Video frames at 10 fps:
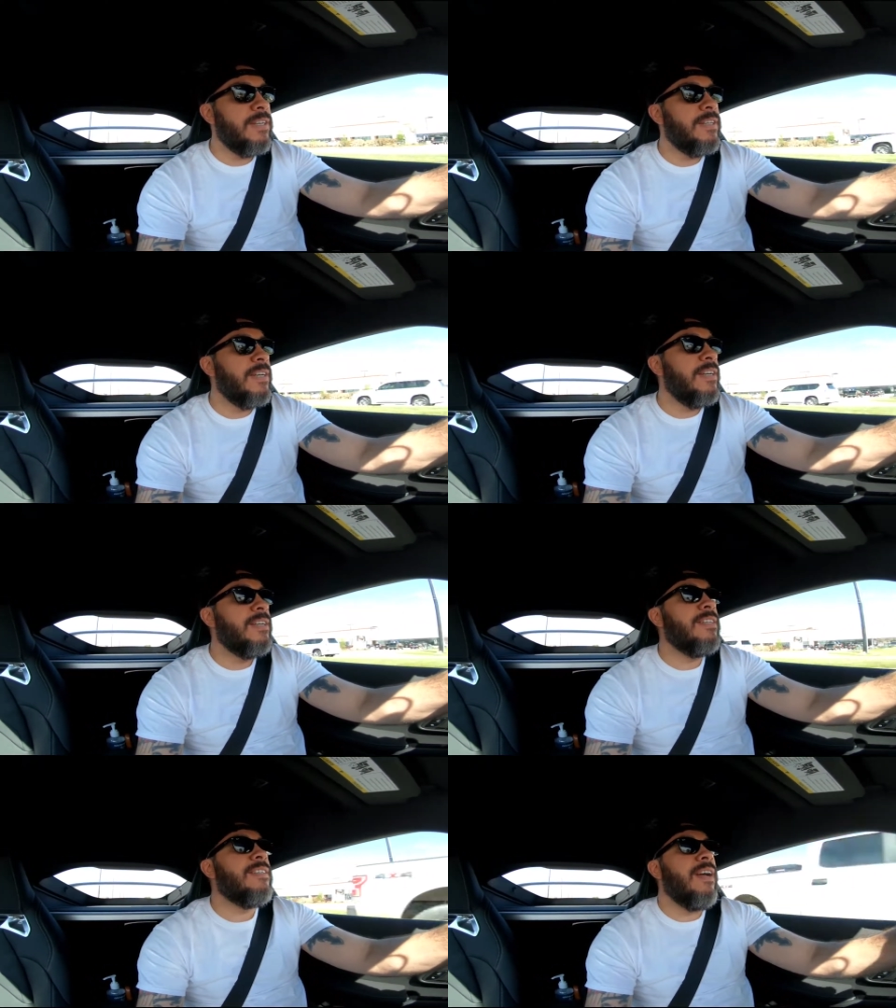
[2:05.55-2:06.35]

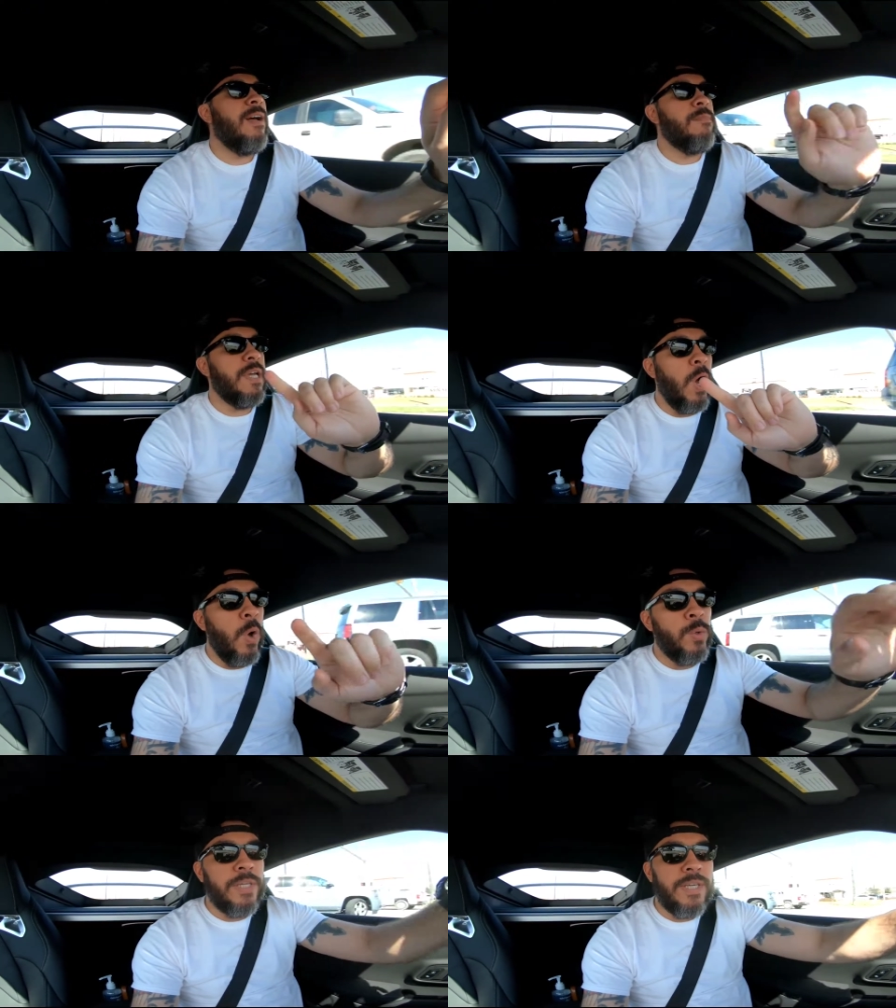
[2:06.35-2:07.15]
I'm the
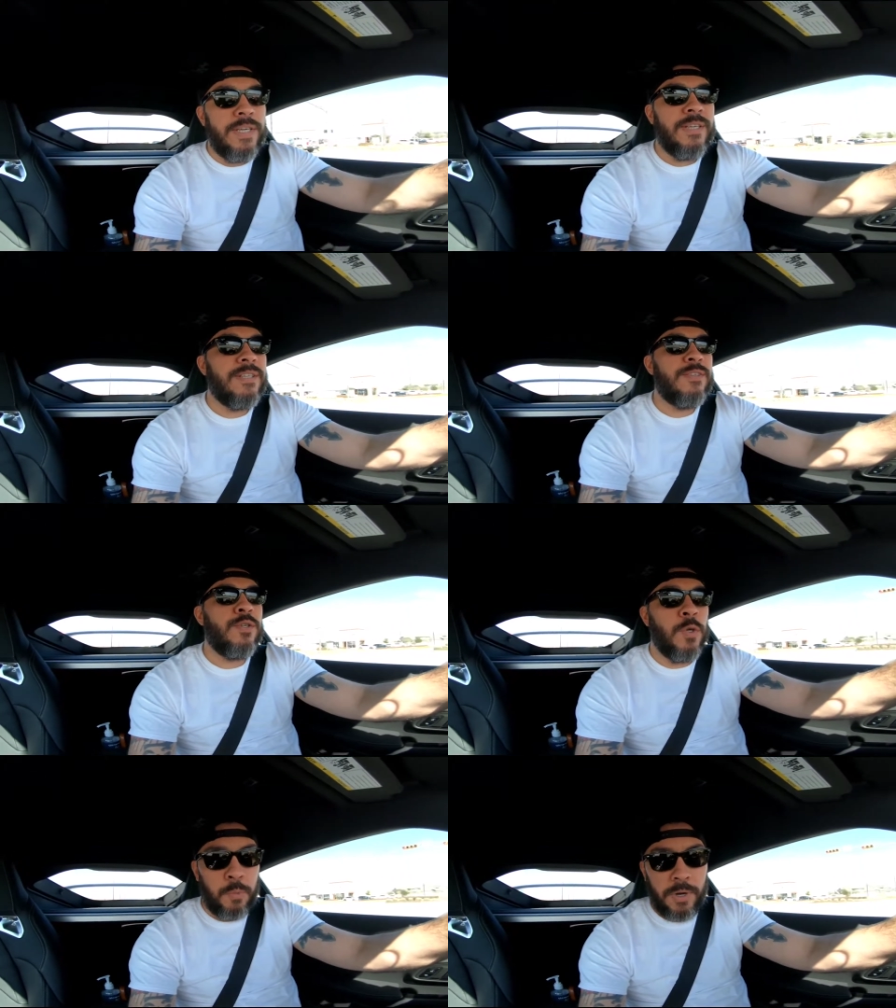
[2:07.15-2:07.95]
only
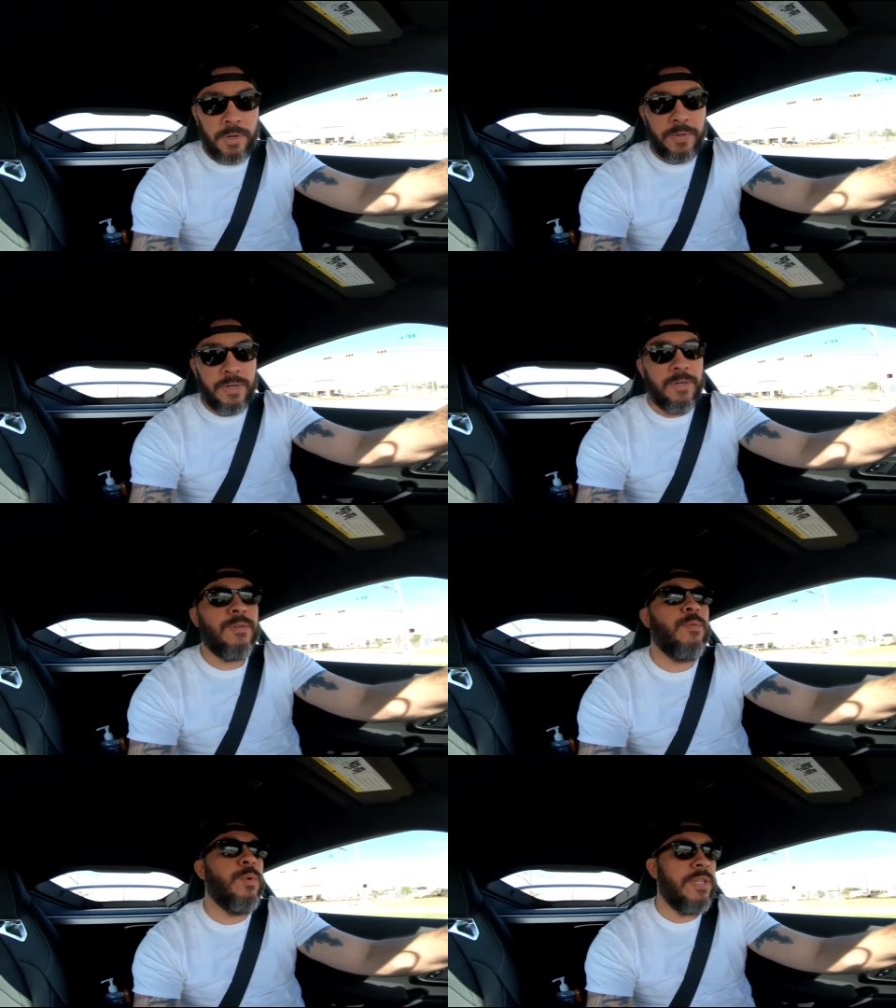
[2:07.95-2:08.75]
Supra
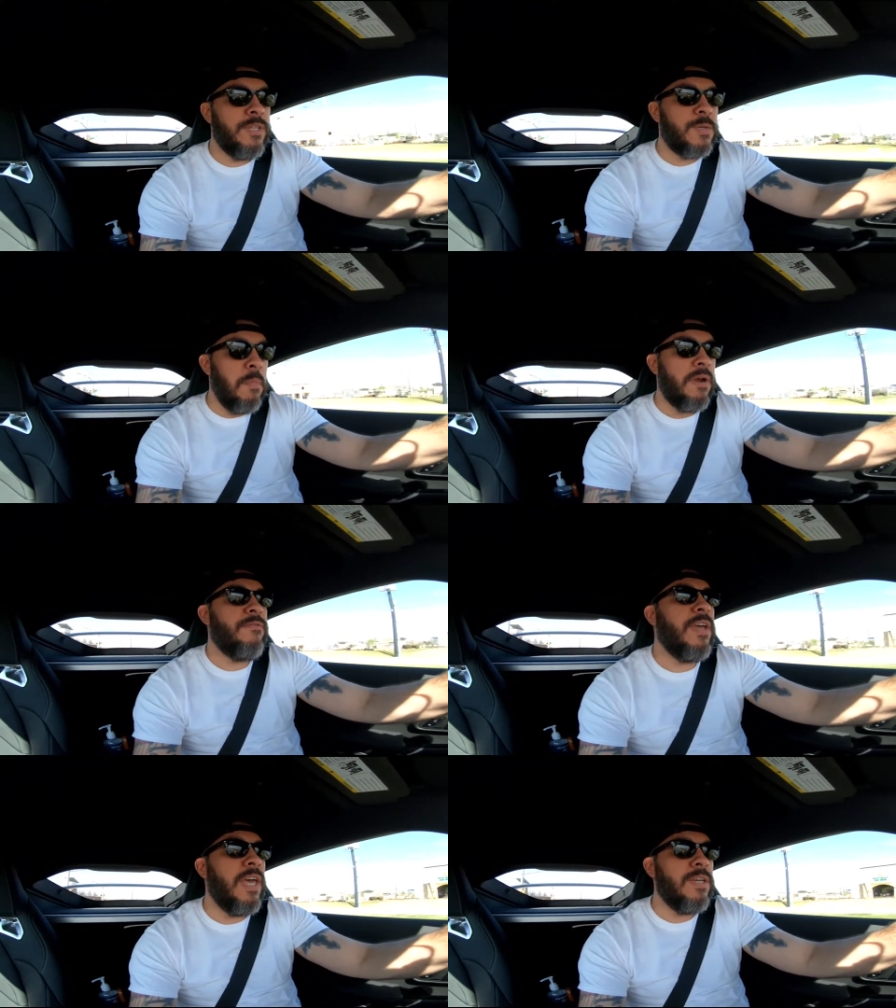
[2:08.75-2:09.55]
owner with this
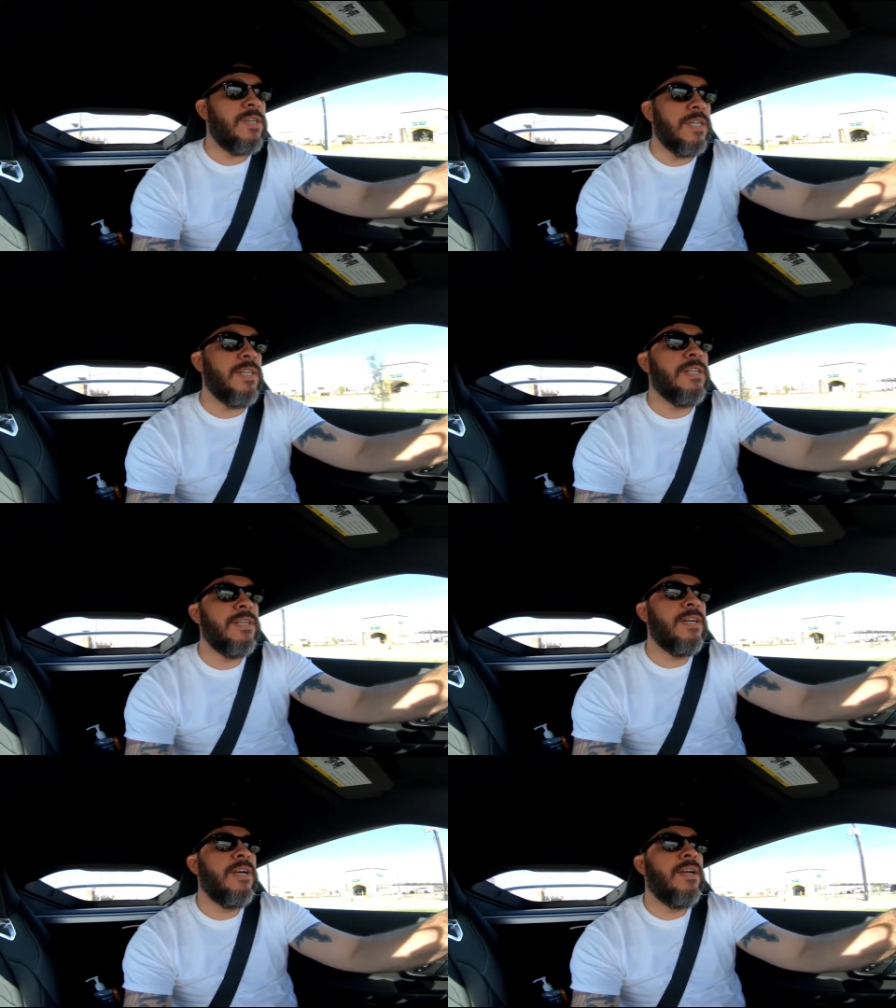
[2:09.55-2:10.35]

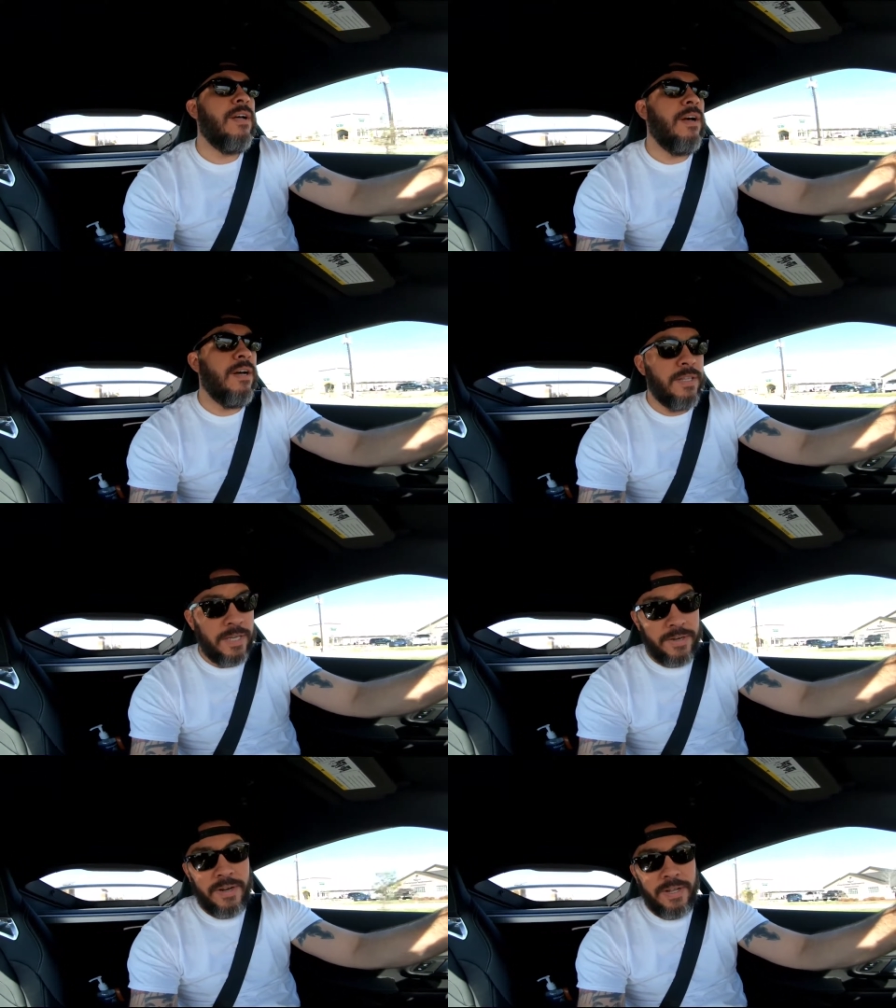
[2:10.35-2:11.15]
modification on
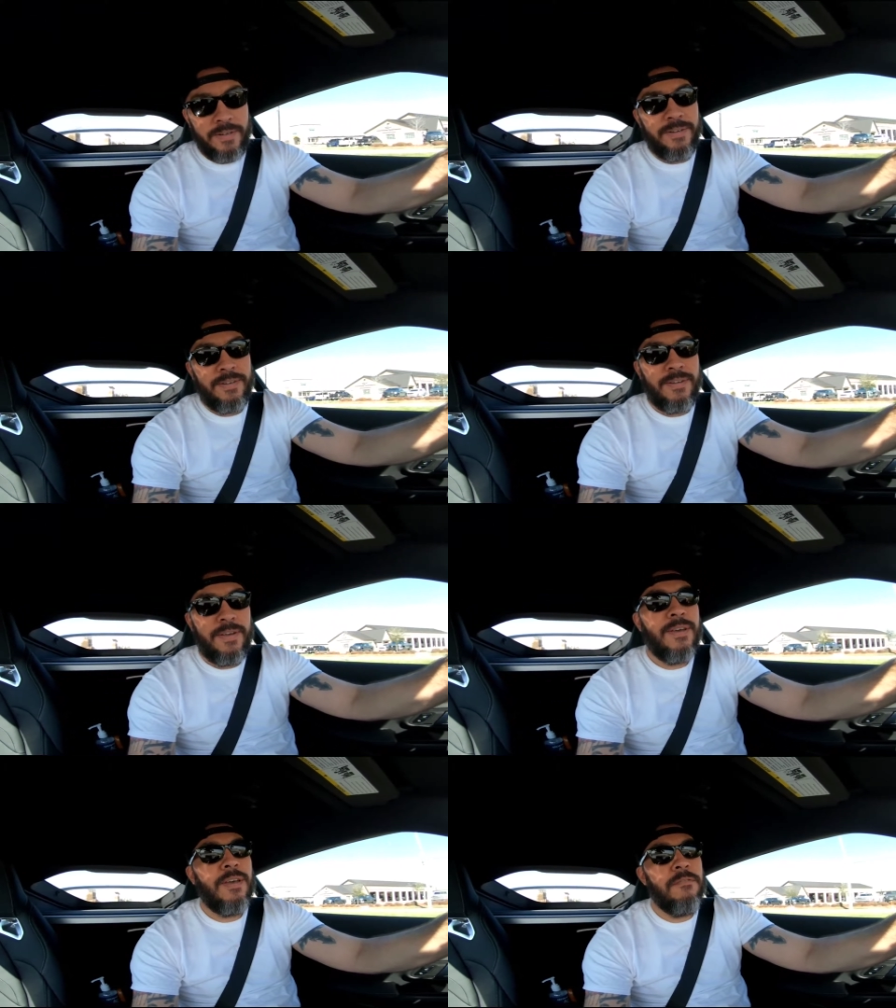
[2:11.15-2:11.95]
the internet.
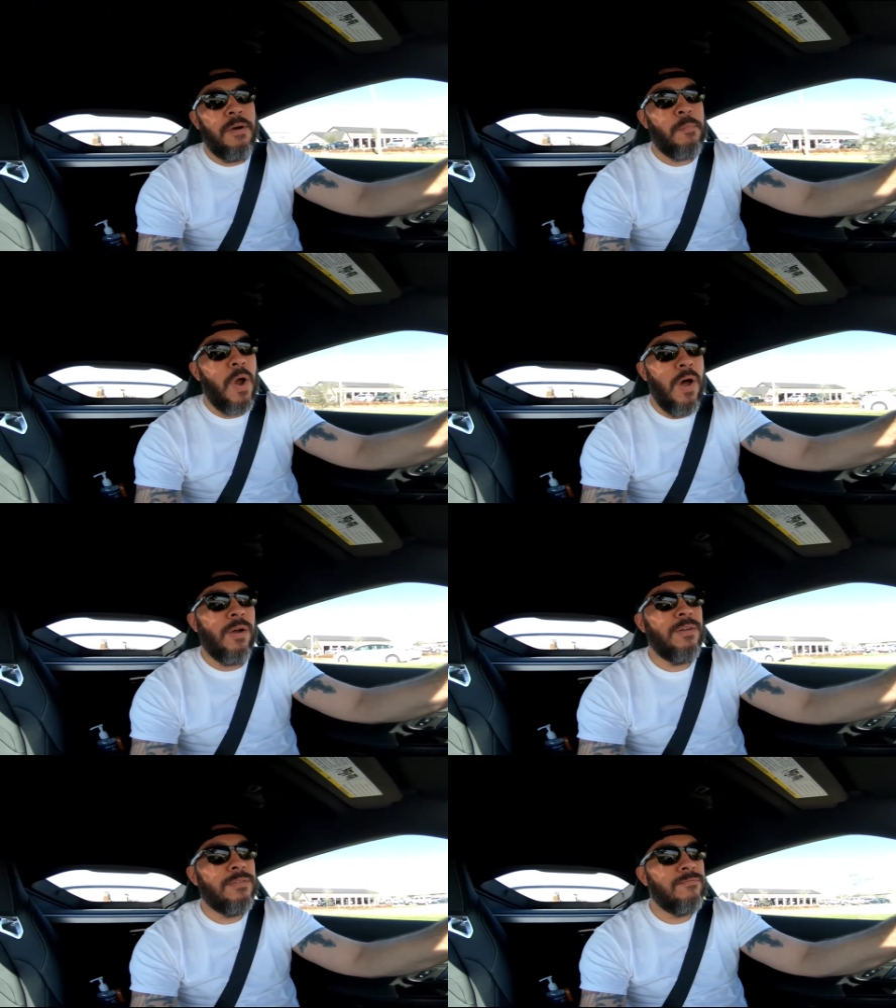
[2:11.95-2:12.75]
If I'm
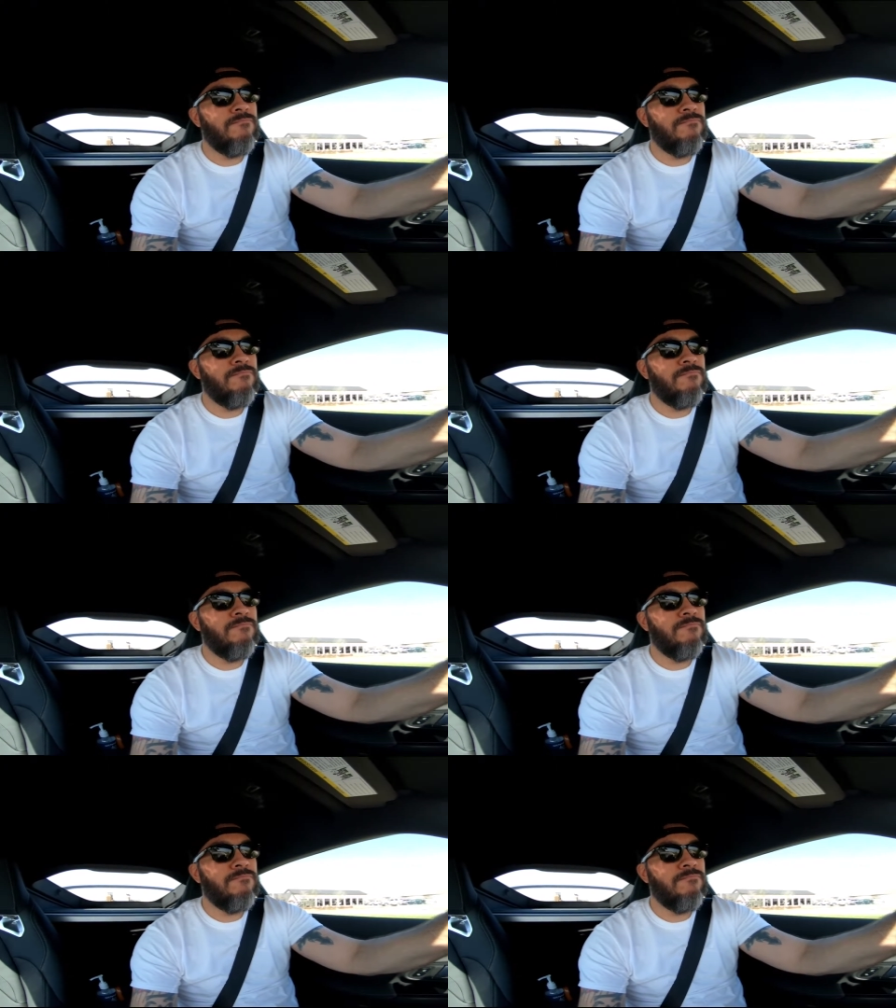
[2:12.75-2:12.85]
wrong,